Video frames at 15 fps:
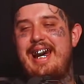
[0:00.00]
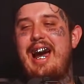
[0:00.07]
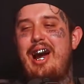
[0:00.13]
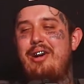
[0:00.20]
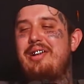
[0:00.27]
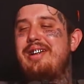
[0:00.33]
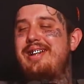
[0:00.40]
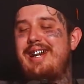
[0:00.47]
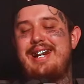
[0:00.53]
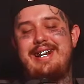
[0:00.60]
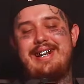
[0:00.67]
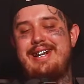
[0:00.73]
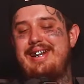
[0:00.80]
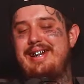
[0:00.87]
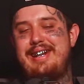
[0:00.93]
Yeah, I would
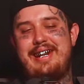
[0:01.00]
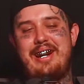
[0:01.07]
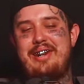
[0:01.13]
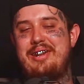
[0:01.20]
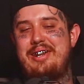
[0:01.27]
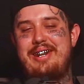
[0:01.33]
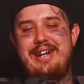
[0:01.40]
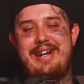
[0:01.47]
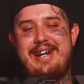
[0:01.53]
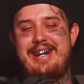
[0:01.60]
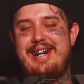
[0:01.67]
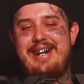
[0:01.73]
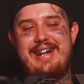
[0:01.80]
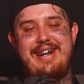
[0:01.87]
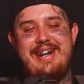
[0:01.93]
say don't do
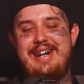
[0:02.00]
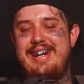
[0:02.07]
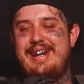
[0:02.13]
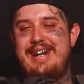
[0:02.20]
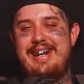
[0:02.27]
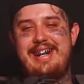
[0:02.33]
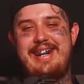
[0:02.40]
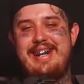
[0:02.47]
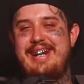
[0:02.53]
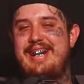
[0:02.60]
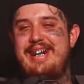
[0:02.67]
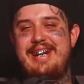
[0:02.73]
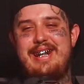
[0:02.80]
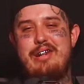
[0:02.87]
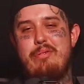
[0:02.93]
it. Can't
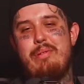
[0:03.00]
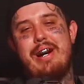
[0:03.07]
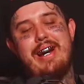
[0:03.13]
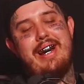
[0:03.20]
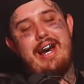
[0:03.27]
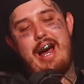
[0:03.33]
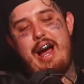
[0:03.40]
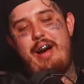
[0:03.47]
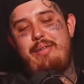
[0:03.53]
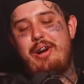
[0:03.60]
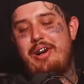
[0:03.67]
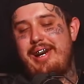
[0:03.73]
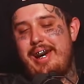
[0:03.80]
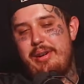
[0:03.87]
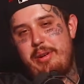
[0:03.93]
do it. But I'm
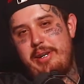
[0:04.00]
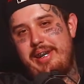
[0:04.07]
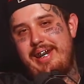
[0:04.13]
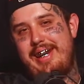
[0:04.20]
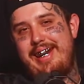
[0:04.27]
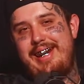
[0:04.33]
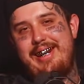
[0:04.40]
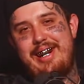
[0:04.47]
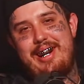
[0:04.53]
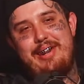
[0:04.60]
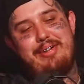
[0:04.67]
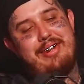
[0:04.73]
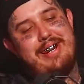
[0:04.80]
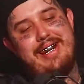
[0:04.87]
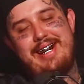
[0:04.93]
okay with it, you
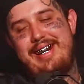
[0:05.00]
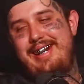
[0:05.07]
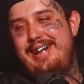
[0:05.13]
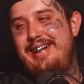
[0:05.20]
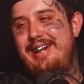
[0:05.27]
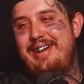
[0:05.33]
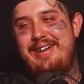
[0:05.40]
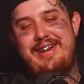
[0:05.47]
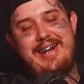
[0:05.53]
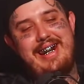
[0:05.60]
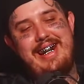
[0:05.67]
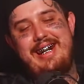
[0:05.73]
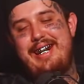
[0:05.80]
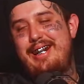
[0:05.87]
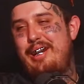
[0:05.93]
know, for the you know I
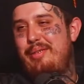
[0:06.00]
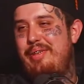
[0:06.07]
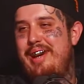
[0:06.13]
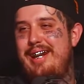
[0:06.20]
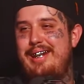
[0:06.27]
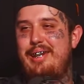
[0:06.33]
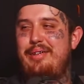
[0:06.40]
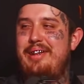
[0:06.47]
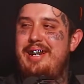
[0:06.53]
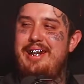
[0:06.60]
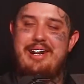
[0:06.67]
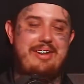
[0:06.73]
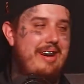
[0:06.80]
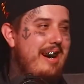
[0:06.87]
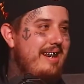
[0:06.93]
mean. It just depends
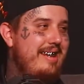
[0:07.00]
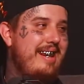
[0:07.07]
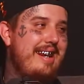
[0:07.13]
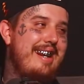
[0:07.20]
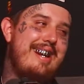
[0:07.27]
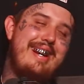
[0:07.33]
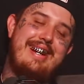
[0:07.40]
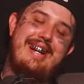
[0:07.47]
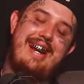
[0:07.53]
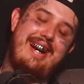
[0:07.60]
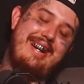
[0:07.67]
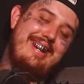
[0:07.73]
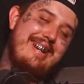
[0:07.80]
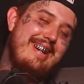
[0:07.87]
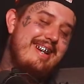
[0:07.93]
in the right setting,
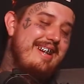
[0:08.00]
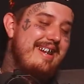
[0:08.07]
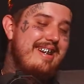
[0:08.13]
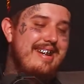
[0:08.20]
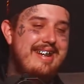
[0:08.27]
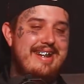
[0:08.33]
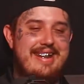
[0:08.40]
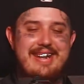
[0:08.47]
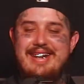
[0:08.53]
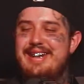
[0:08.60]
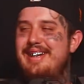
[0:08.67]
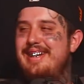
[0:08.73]
like but I'm not